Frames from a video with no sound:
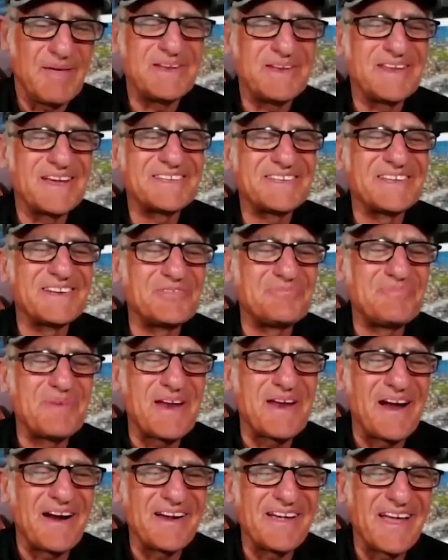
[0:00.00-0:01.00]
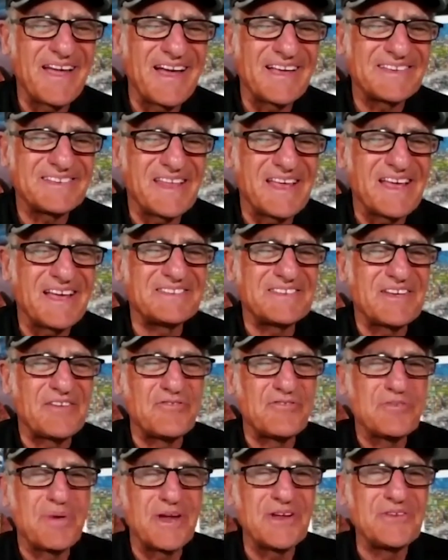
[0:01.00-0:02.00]
Dixon has been our guest. Thanks
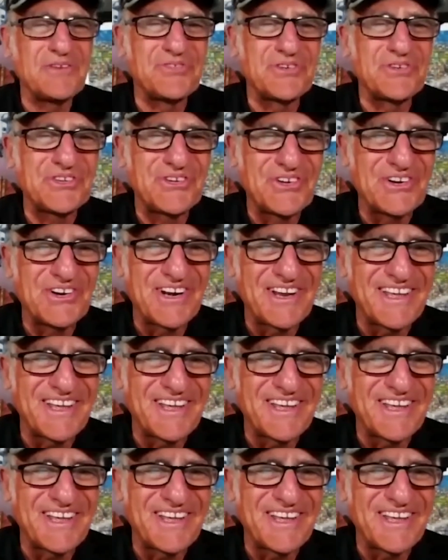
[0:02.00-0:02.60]
everybody for tuning